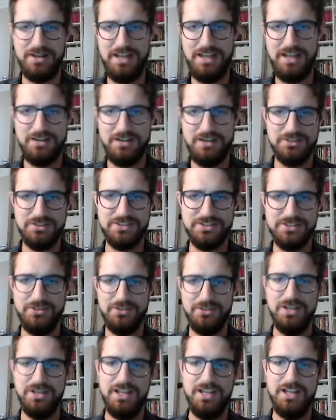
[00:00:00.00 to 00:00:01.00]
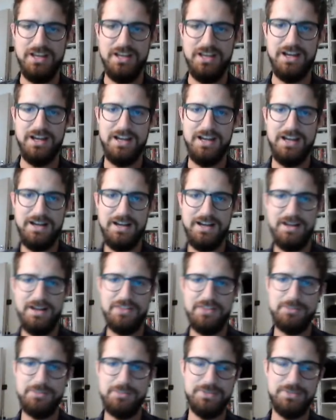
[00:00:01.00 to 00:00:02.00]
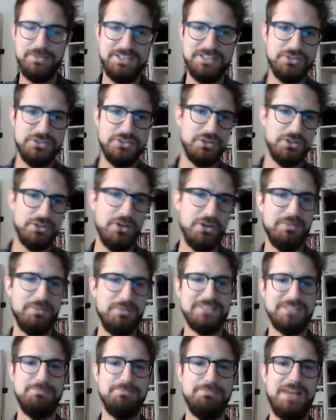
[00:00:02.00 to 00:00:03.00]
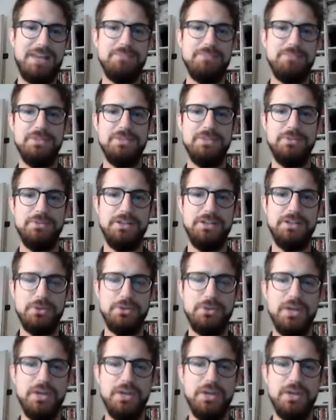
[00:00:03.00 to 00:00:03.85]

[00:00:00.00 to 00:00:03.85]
Like also the precision compass might be really good.